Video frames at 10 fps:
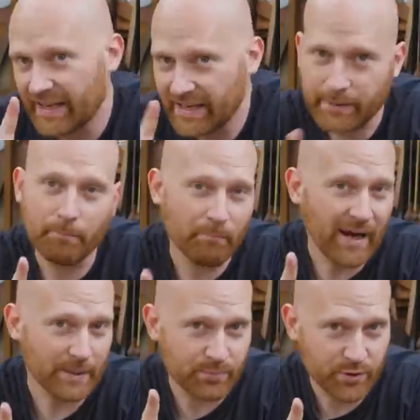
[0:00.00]
It
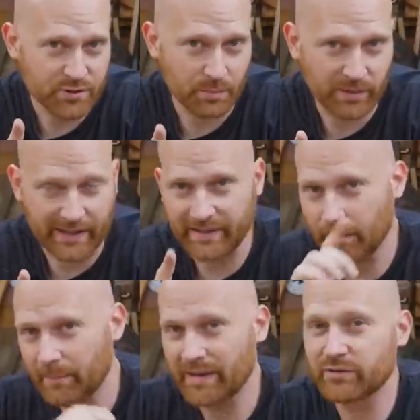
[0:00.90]
might produce a plane
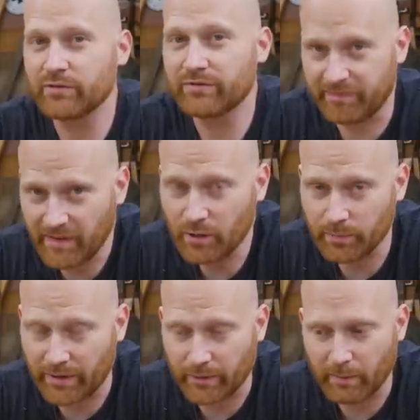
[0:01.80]
that makes you feel
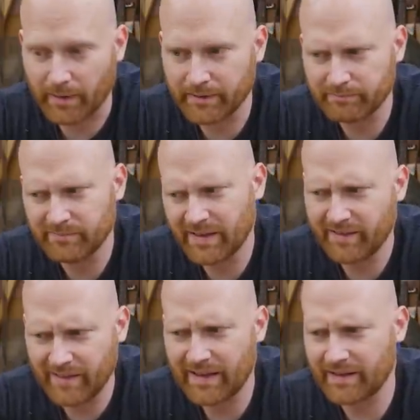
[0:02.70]
better about it. And
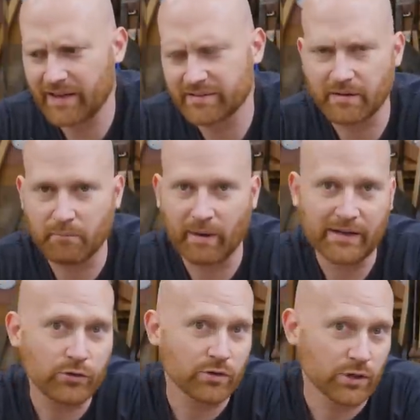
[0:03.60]
in that case, it
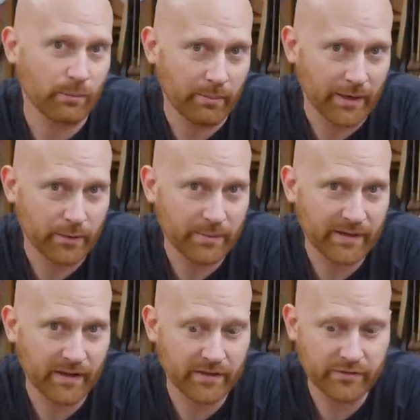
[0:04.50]
might do a little bit better
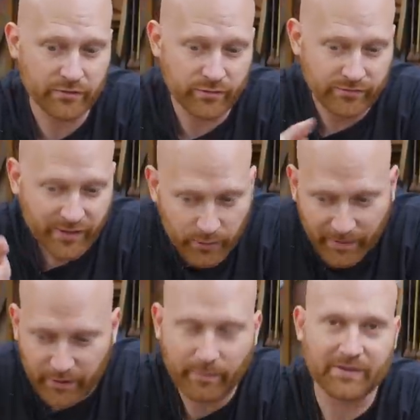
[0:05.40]
because you feel
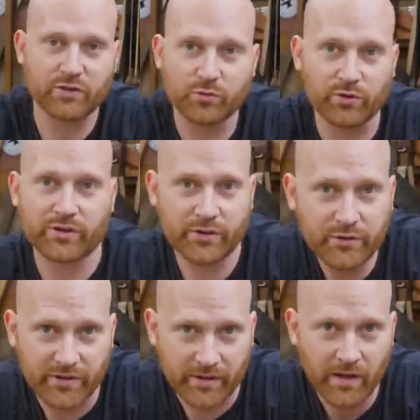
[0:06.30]
better about the tool you're
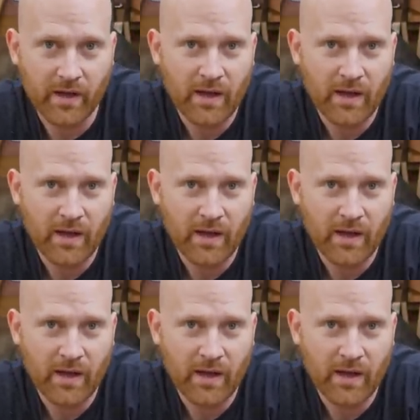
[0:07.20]
using.